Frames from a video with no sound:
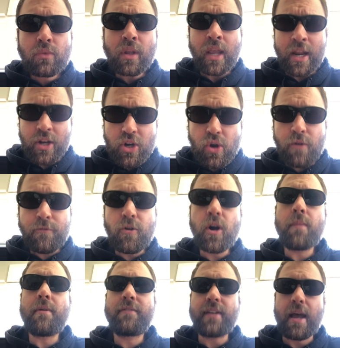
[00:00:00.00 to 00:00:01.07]
new
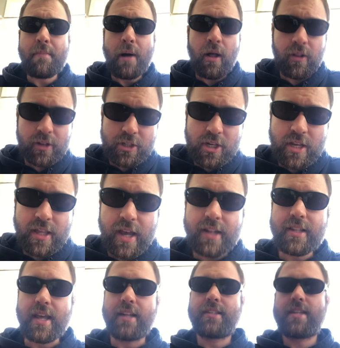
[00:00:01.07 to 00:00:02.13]
form of typology
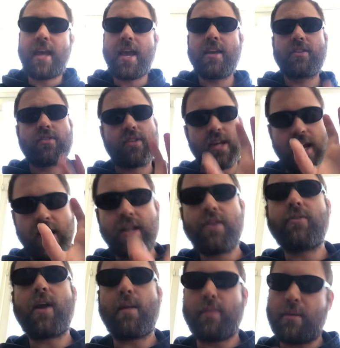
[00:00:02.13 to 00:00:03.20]
that takes the
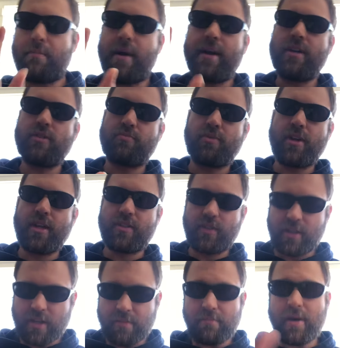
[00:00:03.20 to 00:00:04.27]
Enneagram and the Myers-Briggs
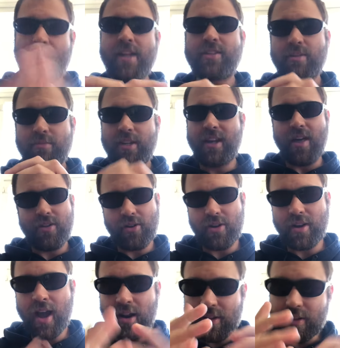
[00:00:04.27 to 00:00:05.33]
and combines them together. And
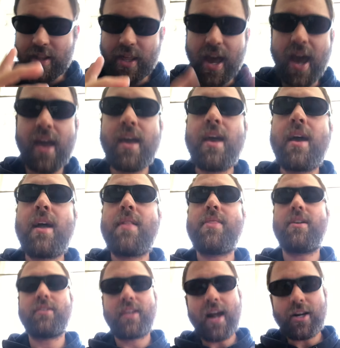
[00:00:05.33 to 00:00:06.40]
not only that,
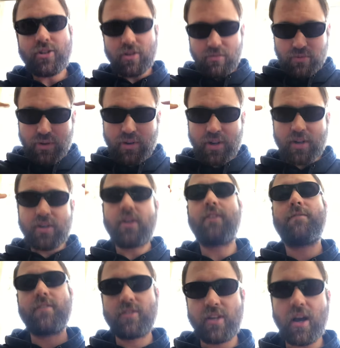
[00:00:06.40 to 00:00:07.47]
that is actually rooted in our
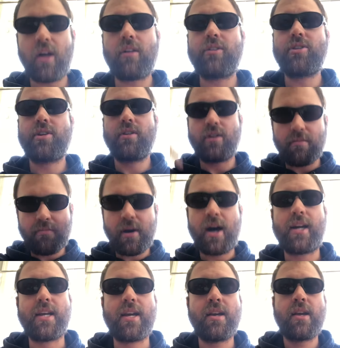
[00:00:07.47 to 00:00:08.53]
physiology and our
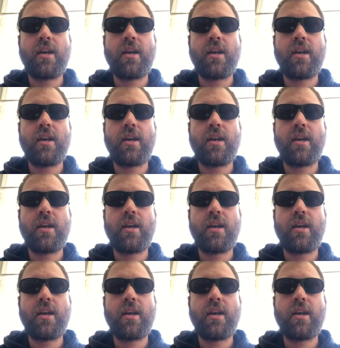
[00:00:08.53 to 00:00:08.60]
body.